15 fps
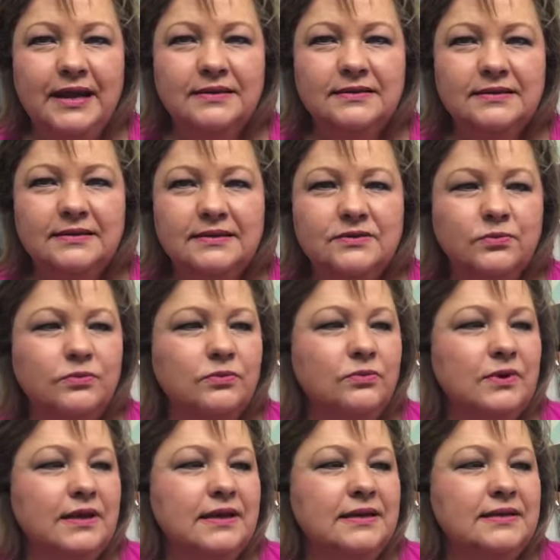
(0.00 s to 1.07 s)
ounces,
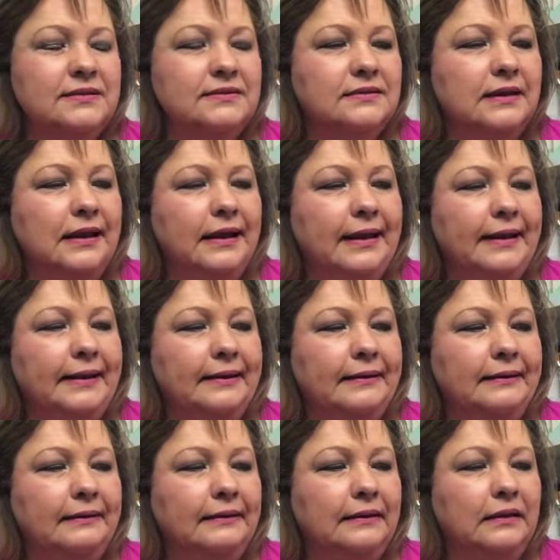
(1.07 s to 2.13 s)
is like
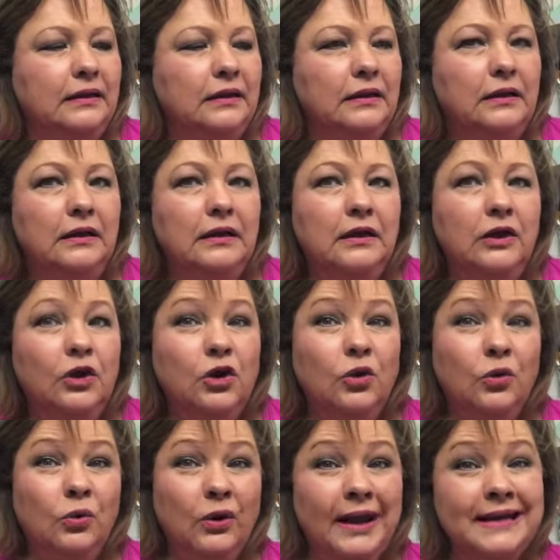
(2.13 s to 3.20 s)

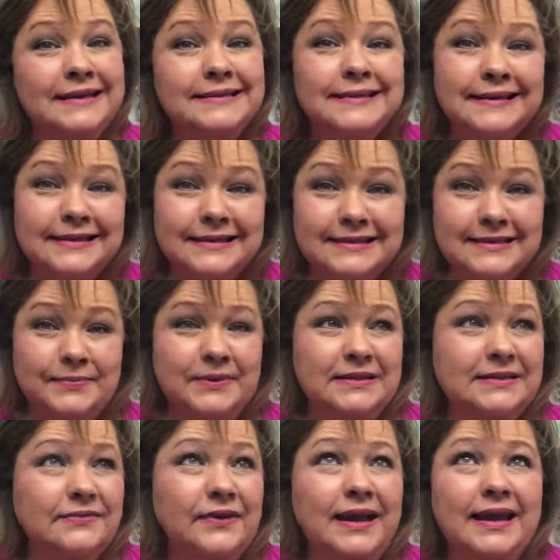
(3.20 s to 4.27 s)
crazy
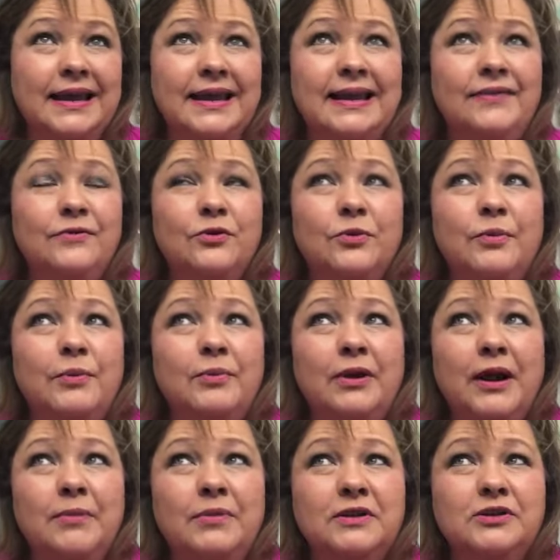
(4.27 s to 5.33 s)
expensive. I can't even remember
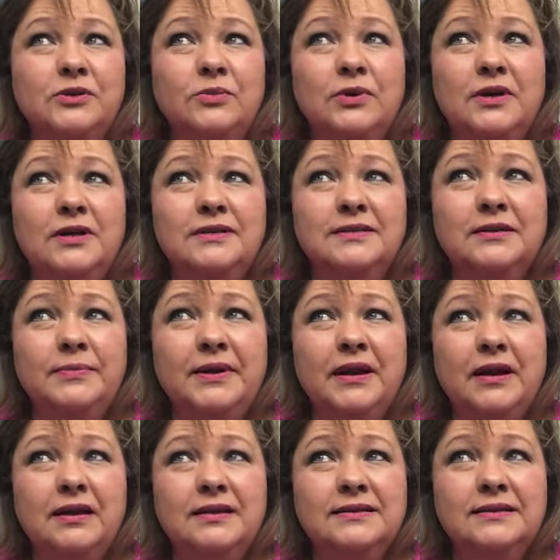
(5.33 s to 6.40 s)
how much it was, to be
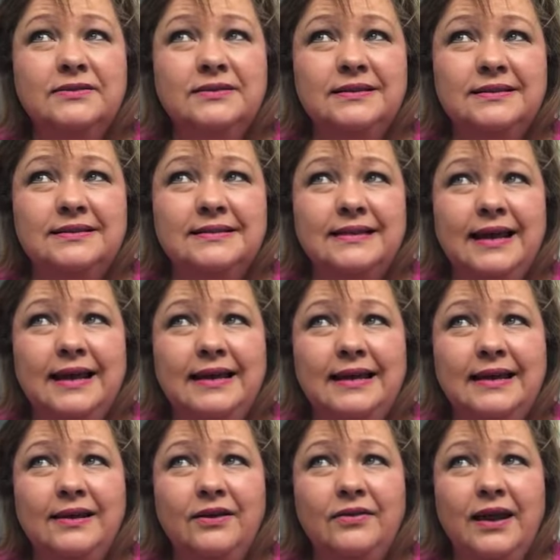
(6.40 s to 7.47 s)
honest. It was insane.
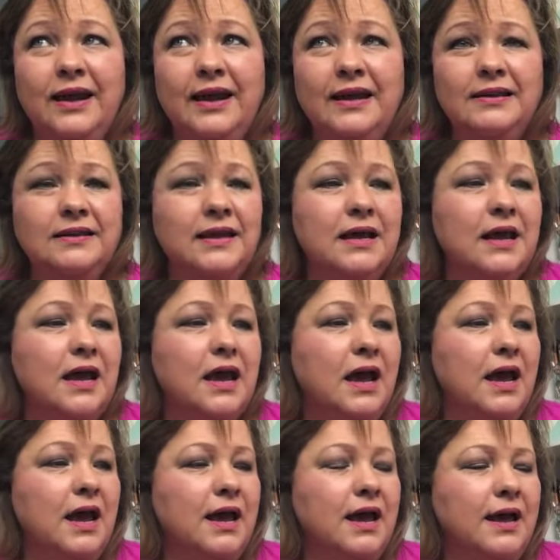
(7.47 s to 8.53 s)
I know that.
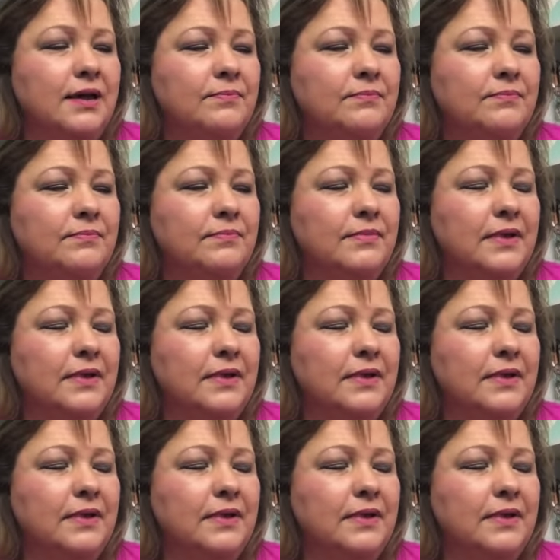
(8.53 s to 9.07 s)
Um,